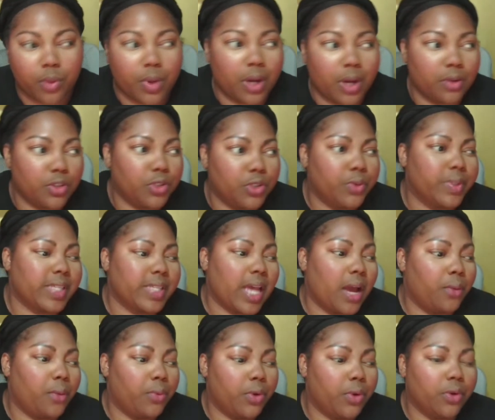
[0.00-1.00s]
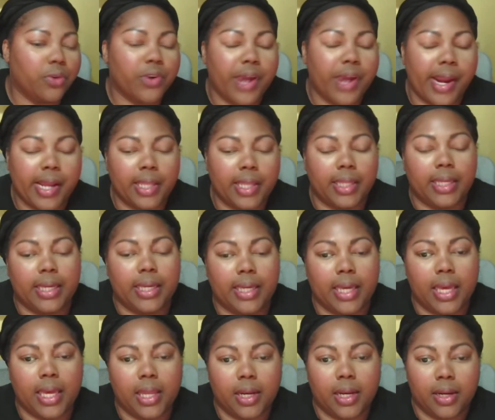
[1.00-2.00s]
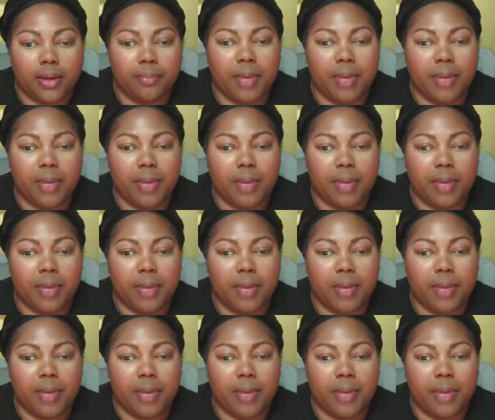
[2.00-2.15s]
What I'll do is I will create a link and